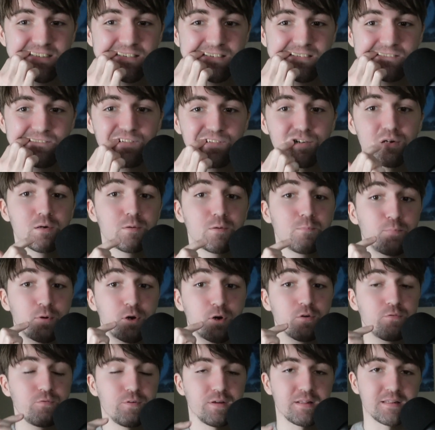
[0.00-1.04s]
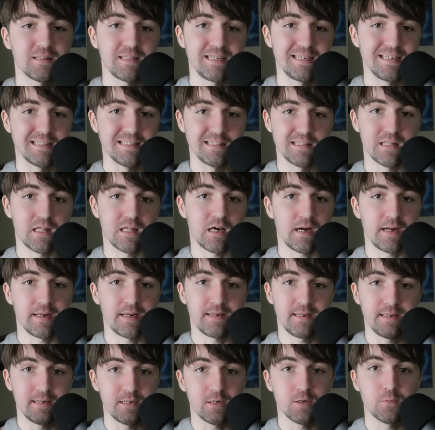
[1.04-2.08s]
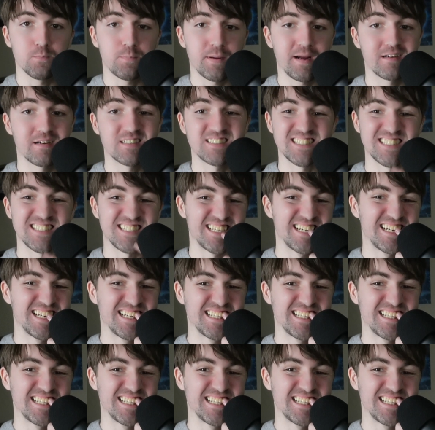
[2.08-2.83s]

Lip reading: perfectly in line in comparison